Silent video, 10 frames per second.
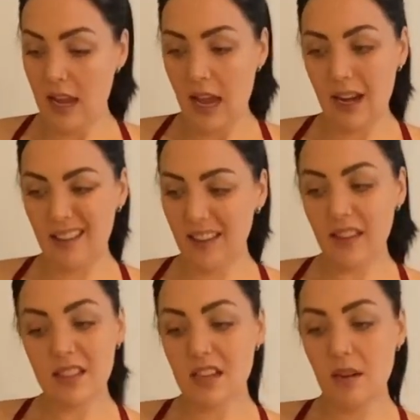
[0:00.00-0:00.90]
and I think
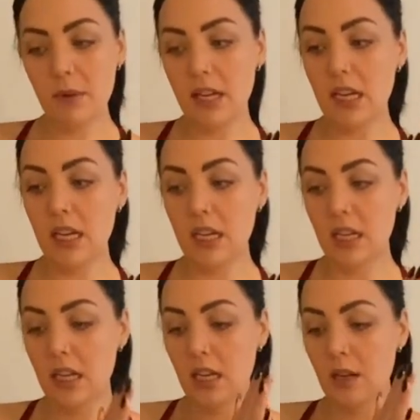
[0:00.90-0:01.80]
that's gonna be
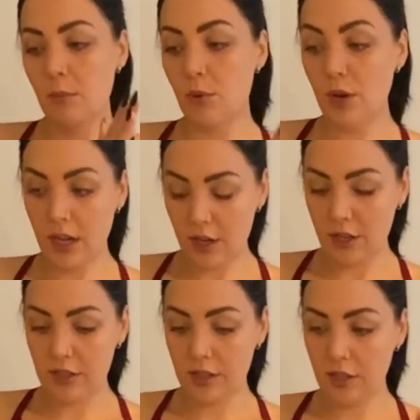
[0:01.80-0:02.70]
pretty good.